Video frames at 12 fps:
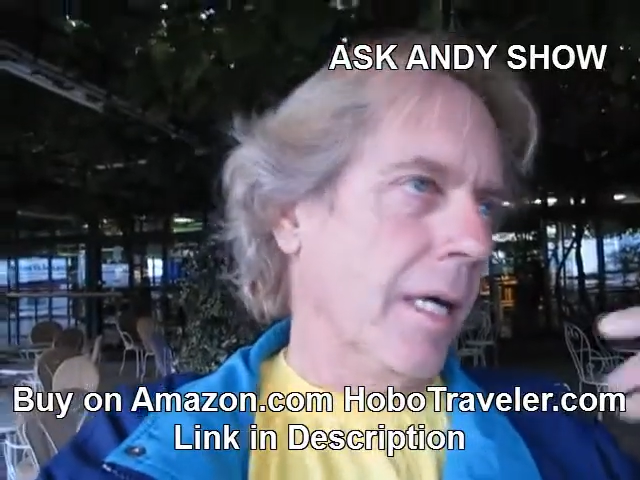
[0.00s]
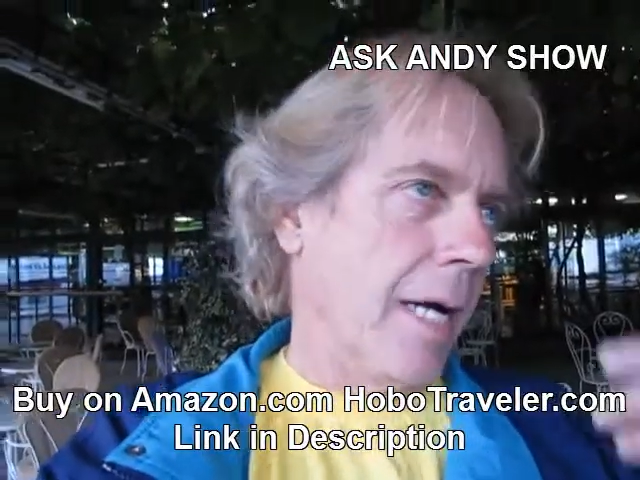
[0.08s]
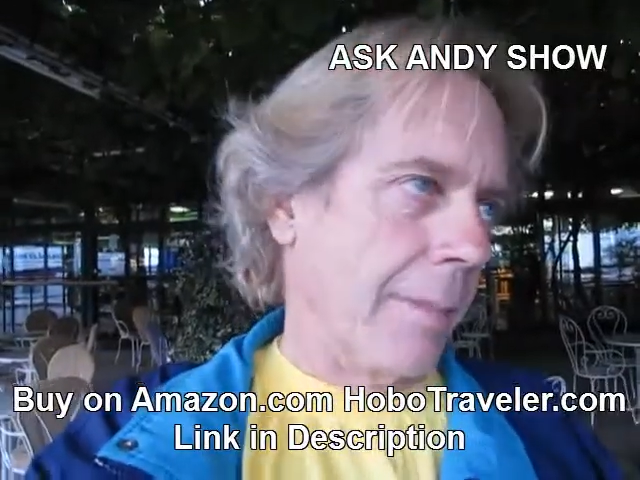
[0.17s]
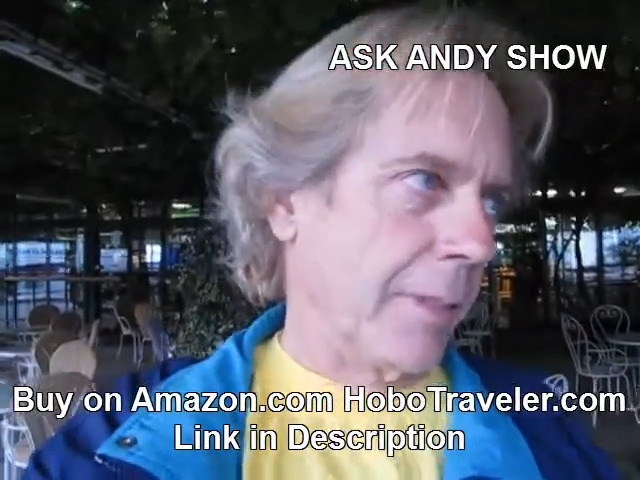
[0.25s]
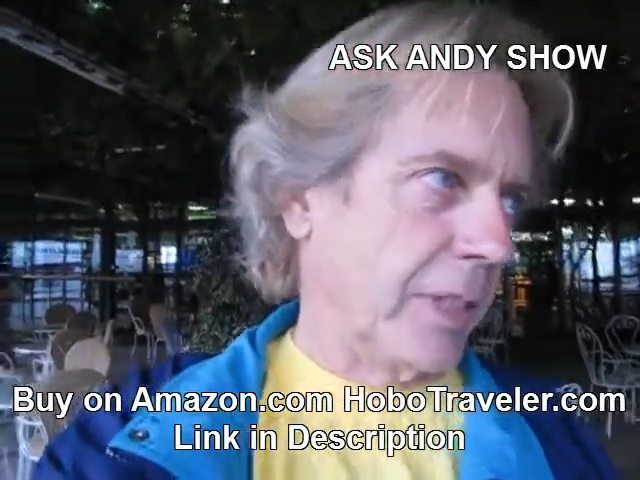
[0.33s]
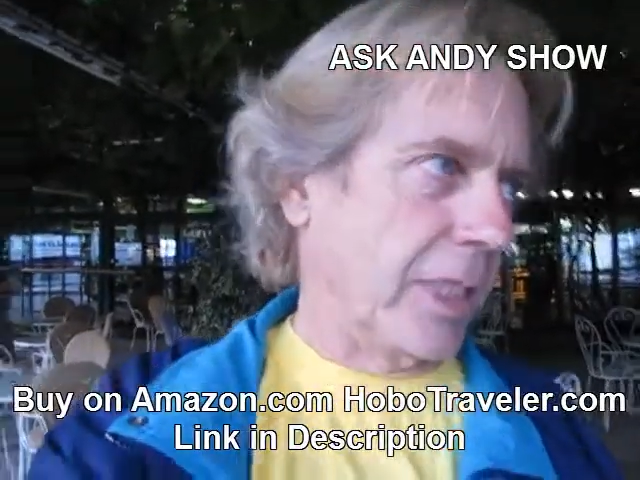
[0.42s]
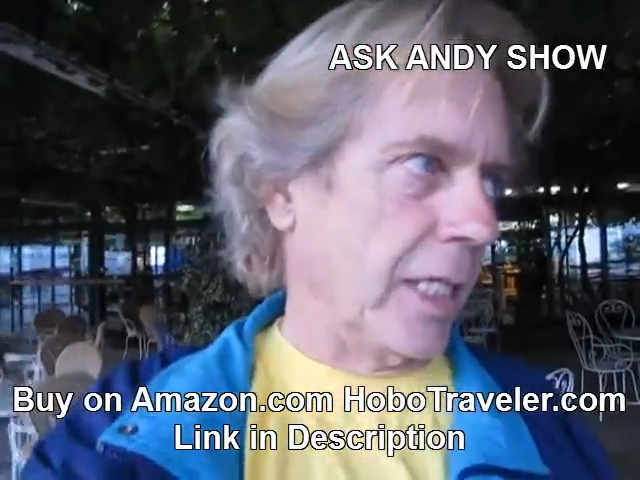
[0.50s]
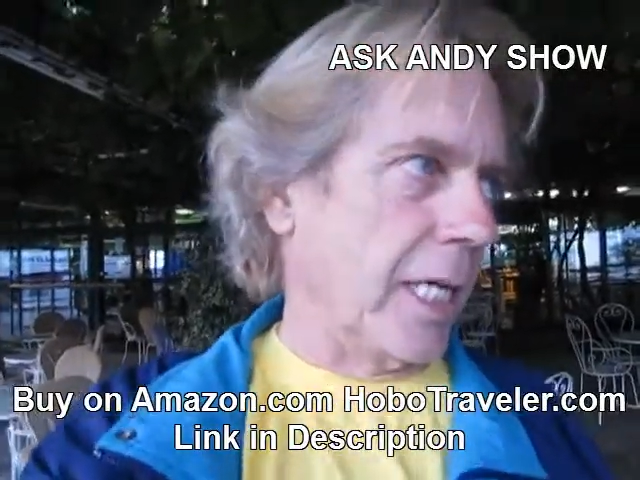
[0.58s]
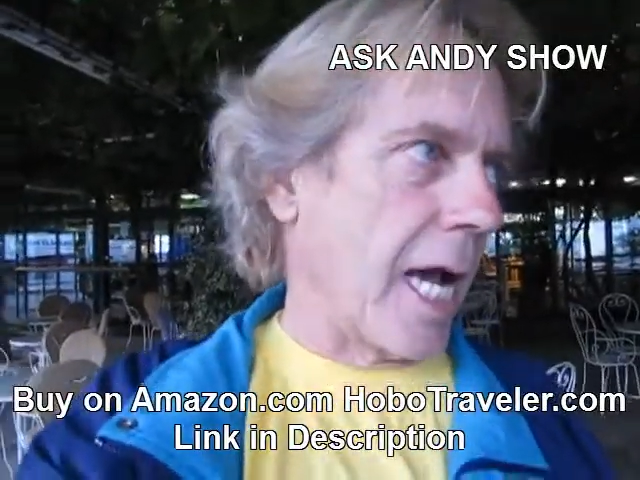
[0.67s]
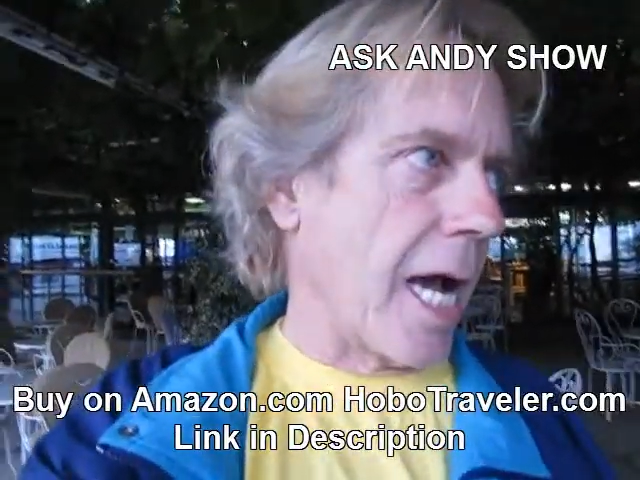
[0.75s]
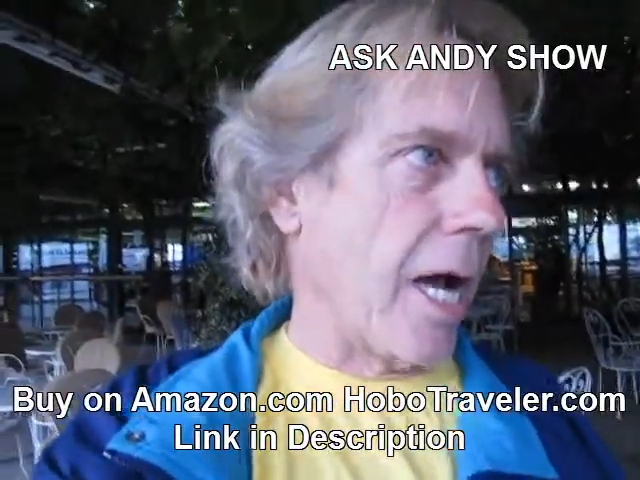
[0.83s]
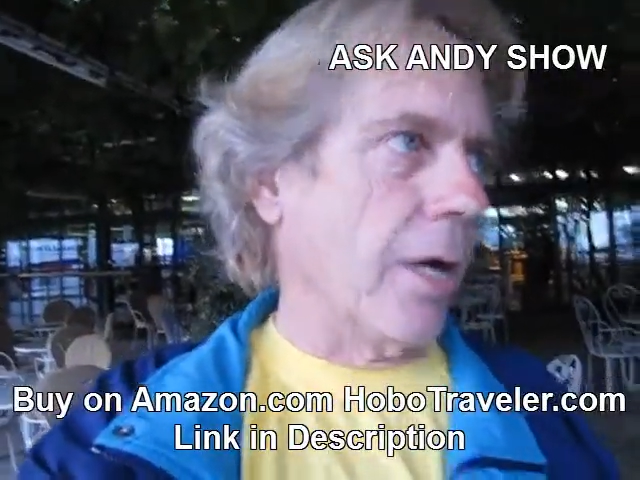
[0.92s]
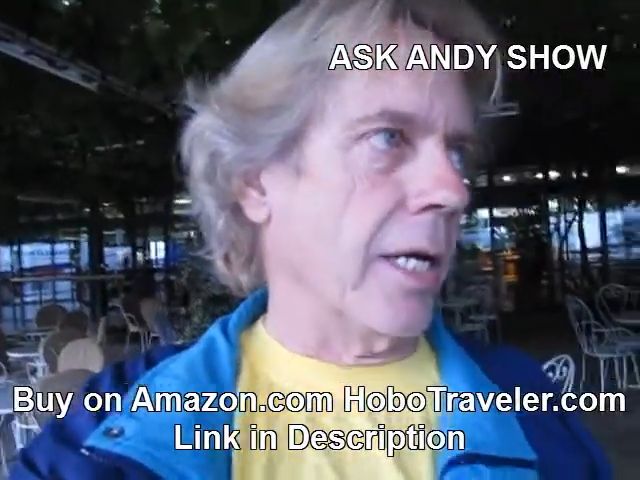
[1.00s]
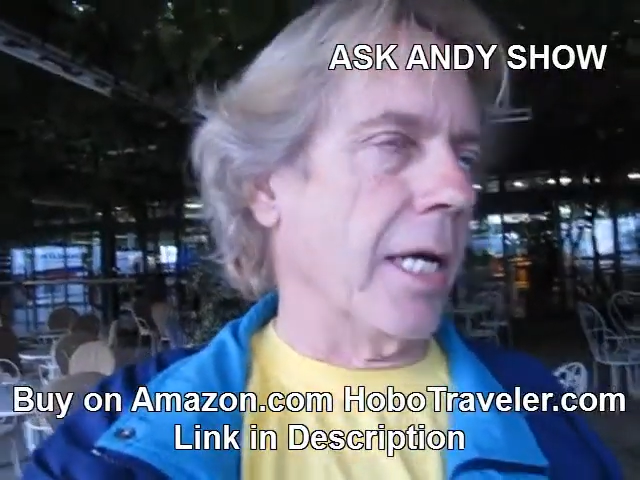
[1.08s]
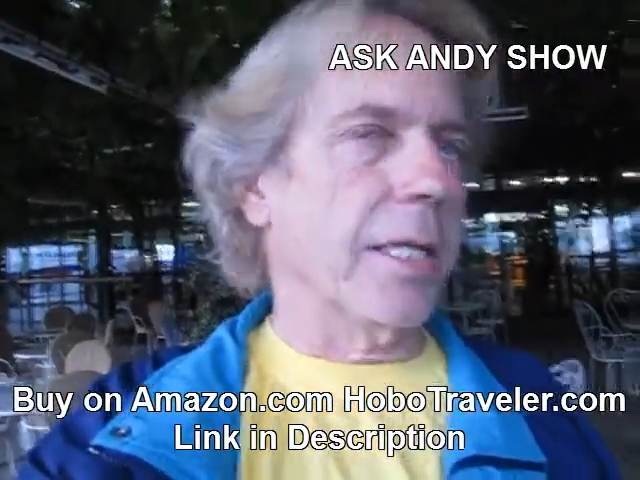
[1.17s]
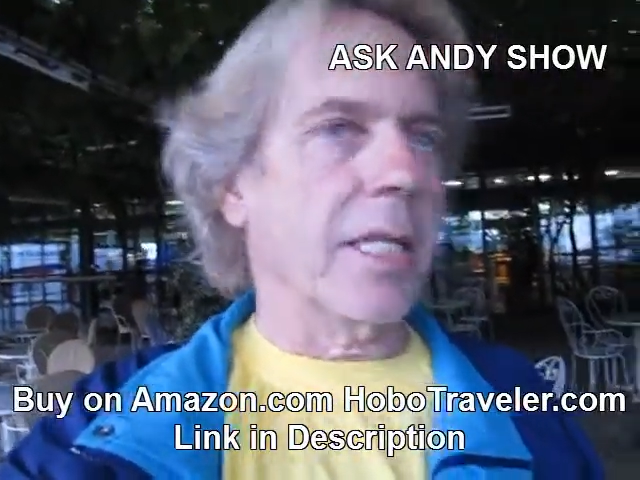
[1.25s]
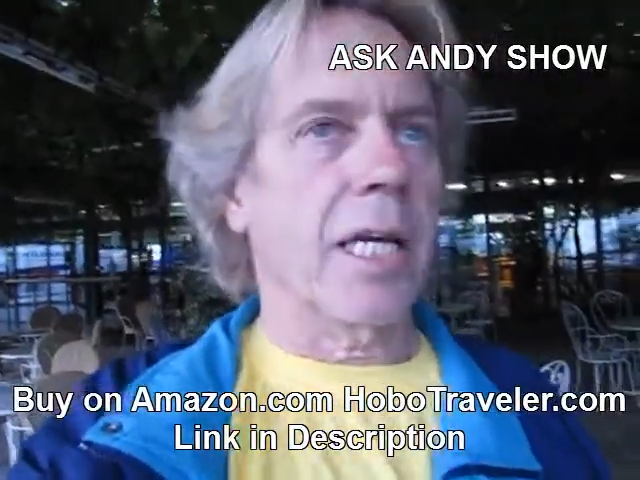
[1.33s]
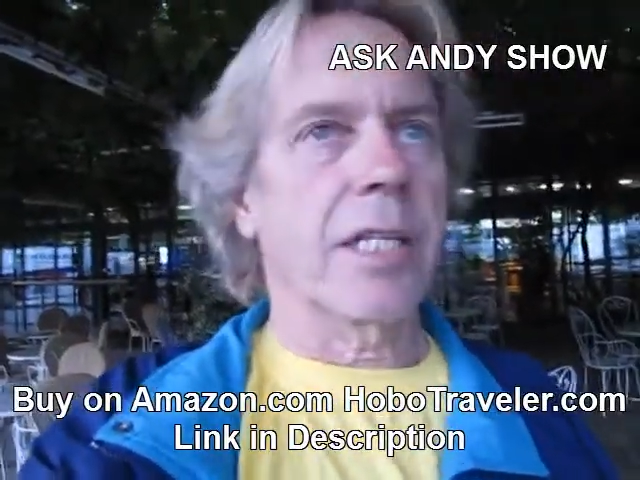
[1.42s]
I'm going to sit down,
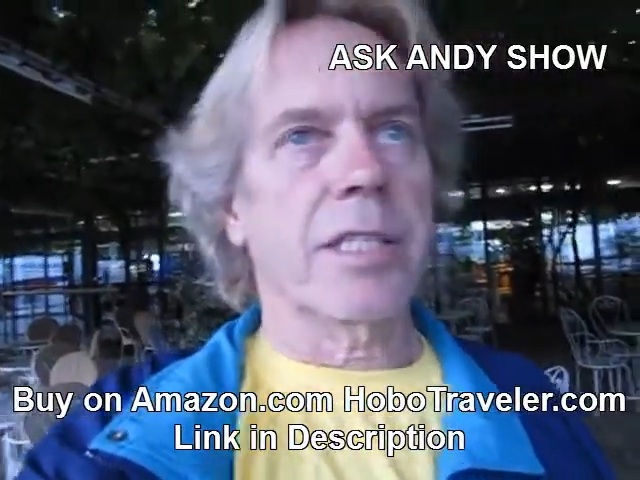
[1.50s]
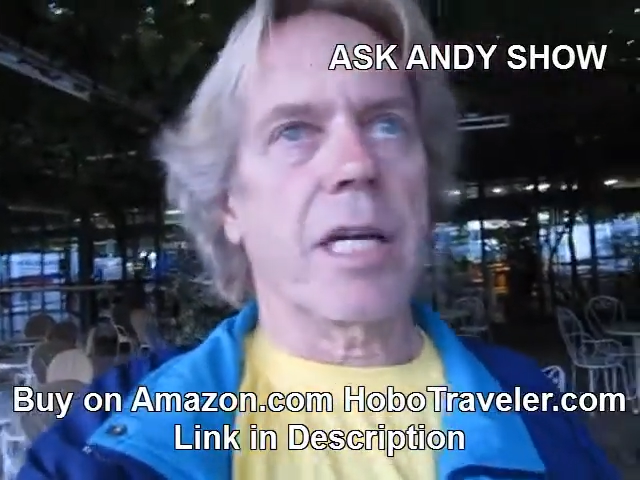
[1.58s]
and things